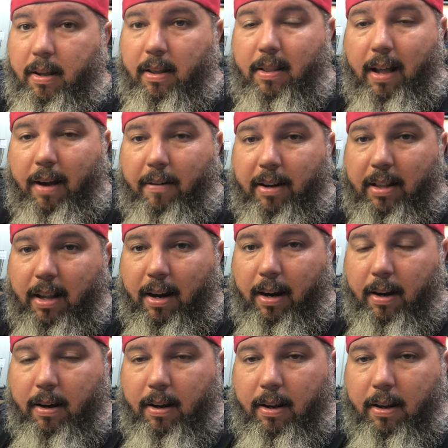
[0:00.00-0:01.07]
And that right
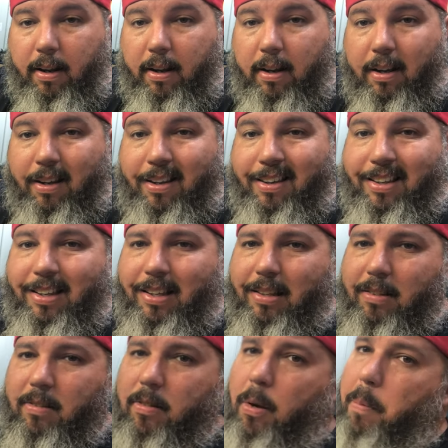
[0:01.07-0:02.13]
there
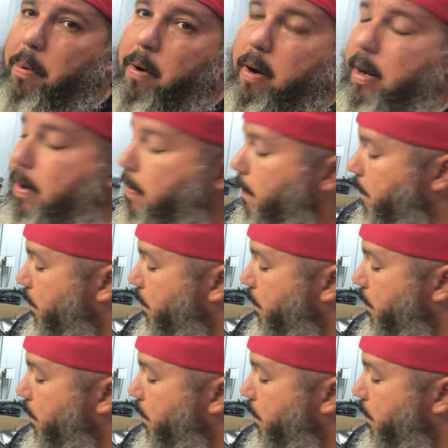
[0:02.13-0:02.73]
is so pretty.